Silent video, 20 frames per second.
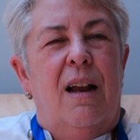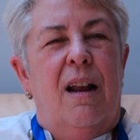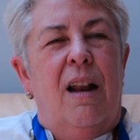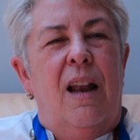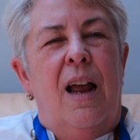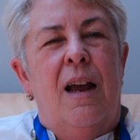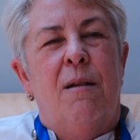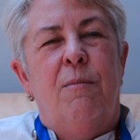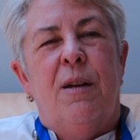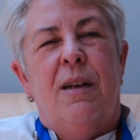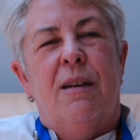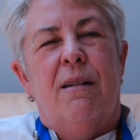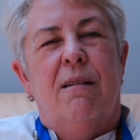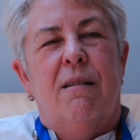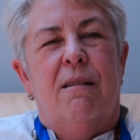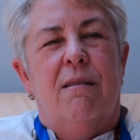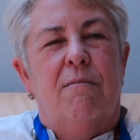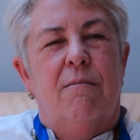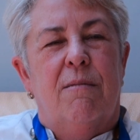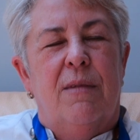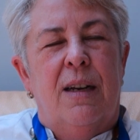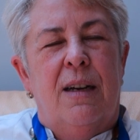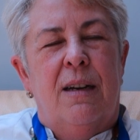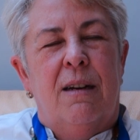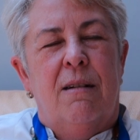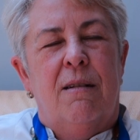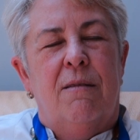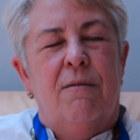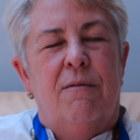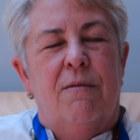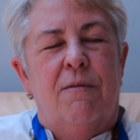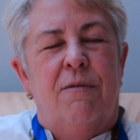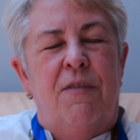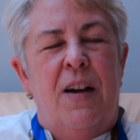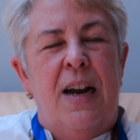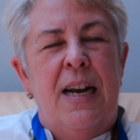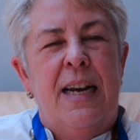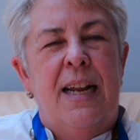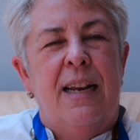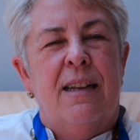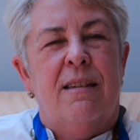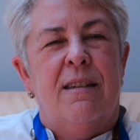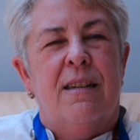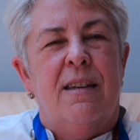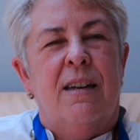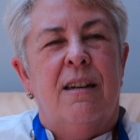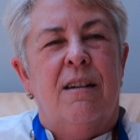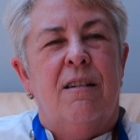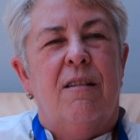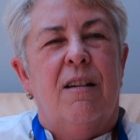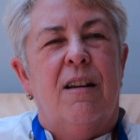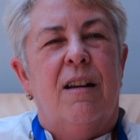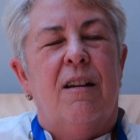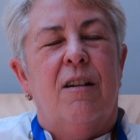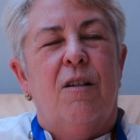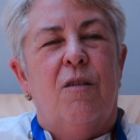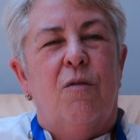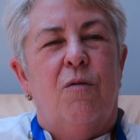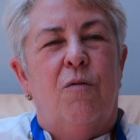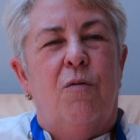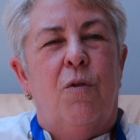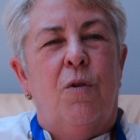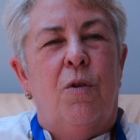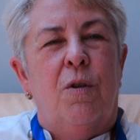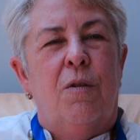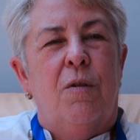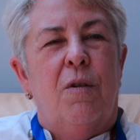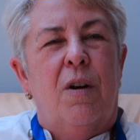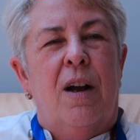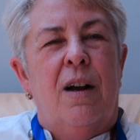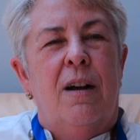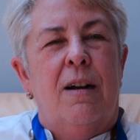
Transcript: climate financing for